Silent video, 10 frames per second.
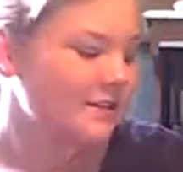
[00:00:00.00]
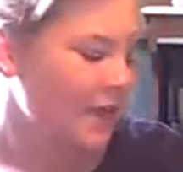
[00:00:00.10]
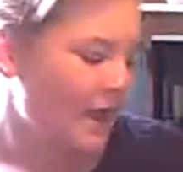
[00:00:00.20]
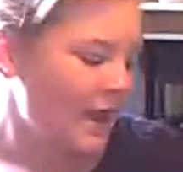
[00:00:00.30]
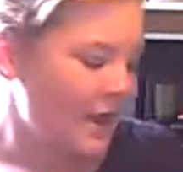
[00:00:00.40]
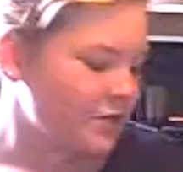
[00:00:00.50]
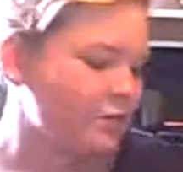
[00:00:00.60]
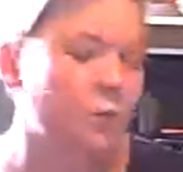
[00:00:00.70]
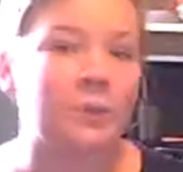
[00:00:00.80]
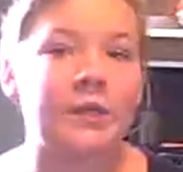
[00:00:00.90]
So I
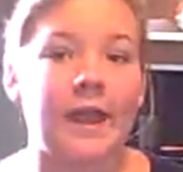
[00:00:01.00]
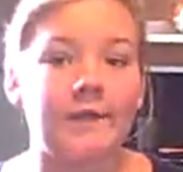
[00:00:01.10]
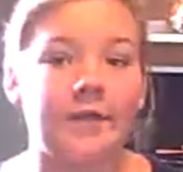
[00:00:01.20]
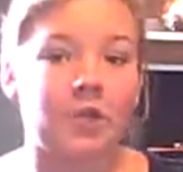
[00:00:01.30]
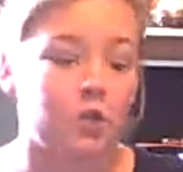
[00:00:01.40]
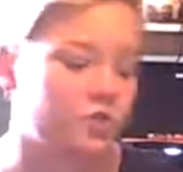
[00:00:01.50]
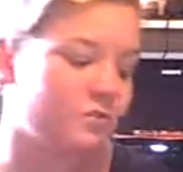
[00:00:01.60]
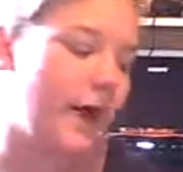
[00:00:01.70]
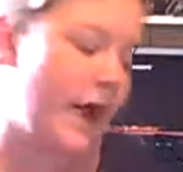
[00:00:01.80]
actually have a huge